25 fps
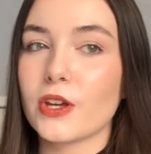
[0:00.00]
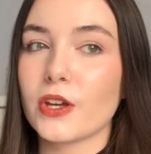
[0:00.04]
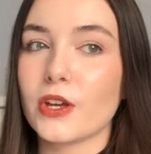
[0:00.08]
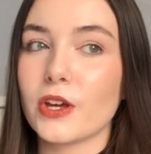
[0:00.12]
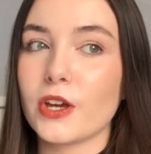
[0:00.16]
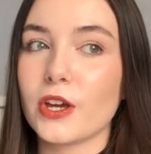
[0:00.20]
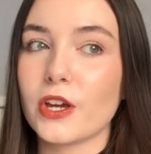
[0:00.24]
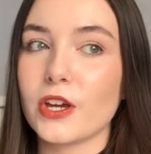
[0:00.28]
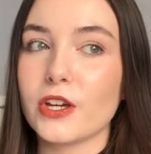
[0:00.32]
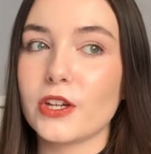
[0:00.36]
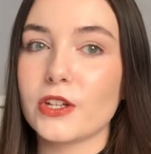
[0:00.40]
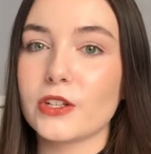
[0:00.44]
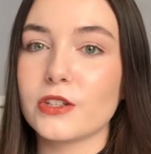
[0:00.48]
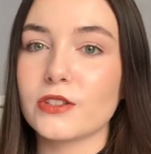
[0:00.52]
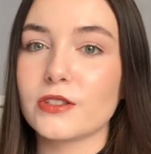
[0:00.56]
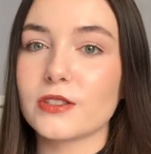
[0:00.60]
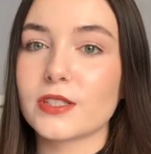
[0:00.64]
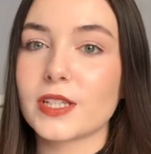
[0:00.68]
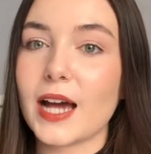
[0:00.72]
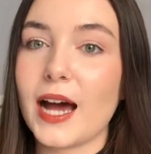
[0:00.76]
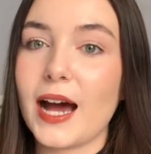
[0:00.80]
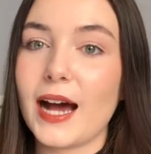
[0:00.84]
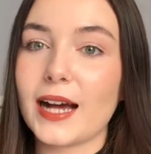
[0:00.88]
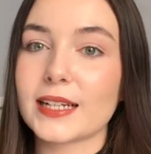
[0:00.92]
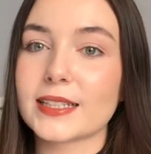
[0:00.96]
and
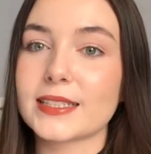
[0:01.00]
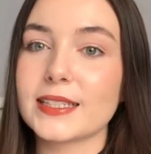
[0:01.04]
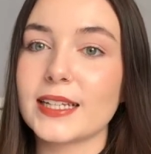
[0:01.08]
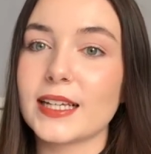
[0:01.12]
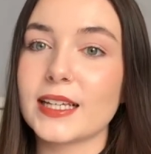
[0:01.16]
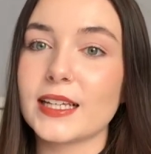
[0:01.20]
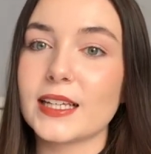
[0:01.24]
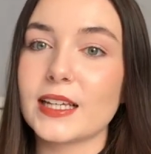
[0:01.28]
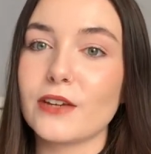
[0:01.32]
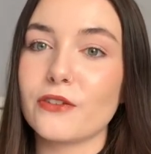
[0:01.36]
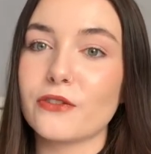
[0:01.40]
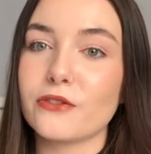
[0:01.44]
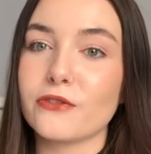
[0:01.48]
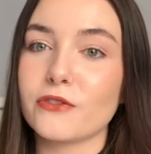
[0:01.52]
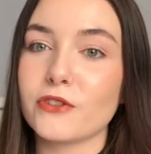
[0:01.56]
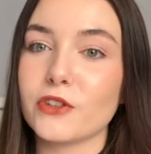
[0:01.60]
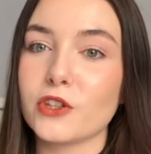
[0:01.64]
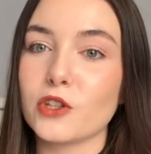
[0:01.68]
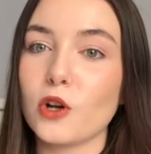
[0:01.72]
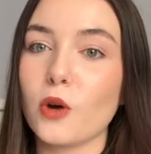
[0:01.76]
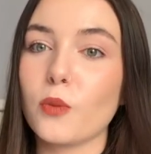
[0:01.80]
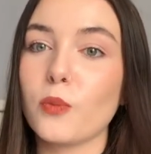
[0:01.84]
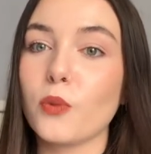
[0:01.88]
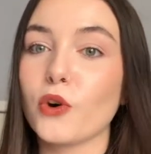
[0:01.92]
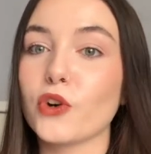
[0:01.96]
acne if you're
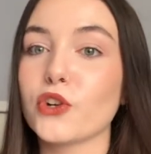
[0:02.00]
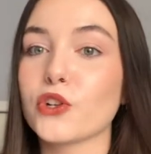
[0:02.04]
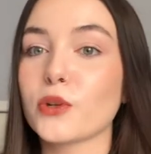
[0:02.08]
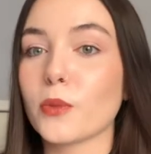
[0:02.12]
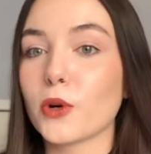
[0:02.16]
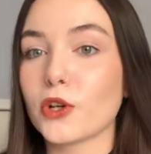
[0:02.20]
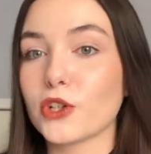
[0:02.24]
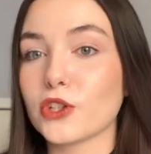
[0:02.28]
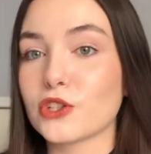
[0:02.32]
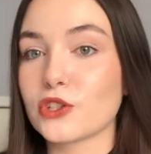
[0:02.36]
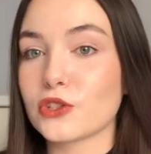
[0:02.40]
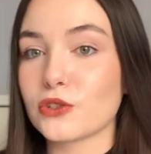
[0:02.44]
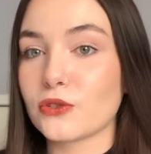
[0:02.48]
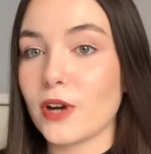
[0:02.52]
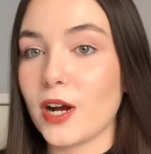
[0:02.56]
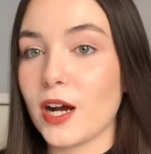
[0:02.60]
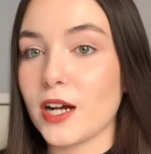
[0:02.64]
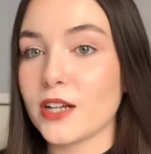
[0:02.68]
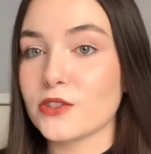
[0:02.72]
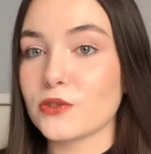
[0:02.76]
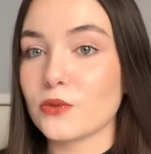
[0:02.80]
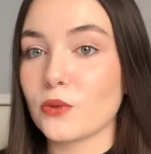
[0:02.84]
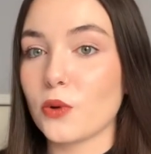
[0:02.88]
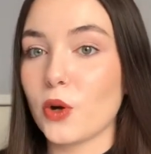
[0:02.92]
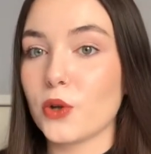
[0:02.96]
not putting a
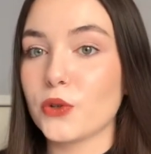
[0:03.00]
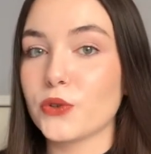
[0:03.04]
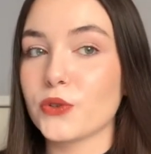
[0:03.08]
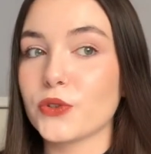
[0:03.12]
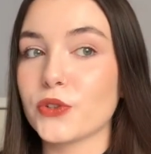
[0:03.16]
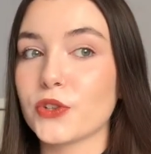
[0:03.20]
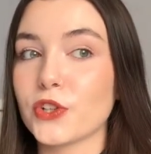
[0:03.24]
moisturiser on.